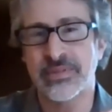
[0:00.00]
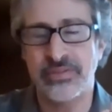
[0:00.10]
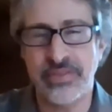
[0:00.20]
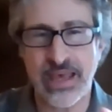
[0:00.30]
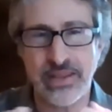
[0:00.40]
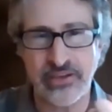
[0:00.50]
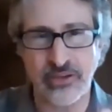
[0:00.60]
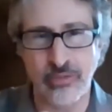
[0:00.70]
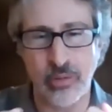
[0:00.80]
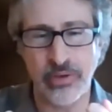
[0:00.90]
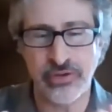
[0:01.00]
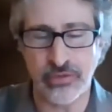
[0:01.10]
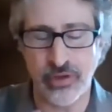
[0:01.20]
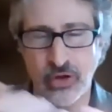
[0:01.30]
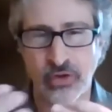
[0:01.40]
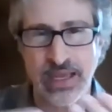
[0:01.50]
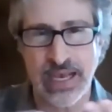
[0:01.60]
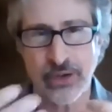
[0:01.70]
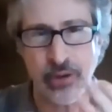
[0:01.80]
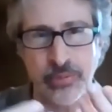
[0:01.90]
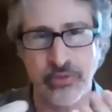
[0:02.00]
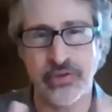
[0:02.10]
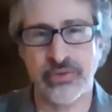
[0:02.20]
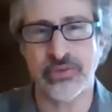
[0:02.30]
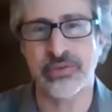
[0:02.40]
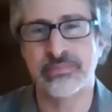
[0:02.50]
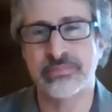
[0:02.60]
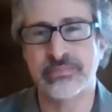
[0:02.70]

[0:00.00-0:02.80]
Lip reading: then there's a moment of, okay, how do I put this?